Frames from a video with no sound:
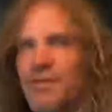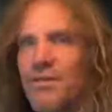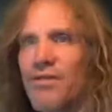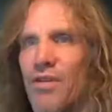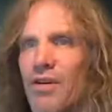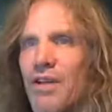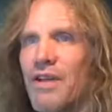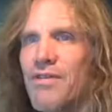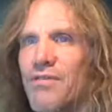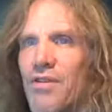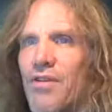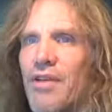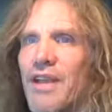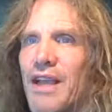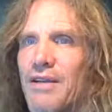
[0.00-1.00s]
it's called he's
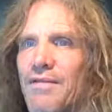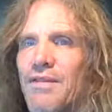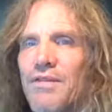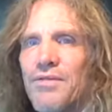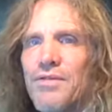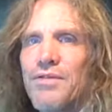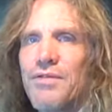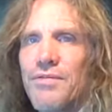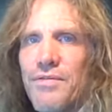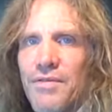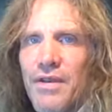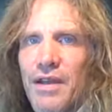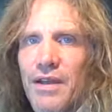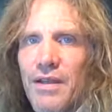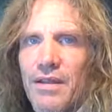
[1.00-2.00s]
calling evolution
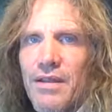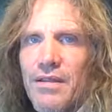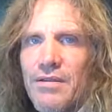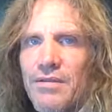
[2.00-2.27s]
faith.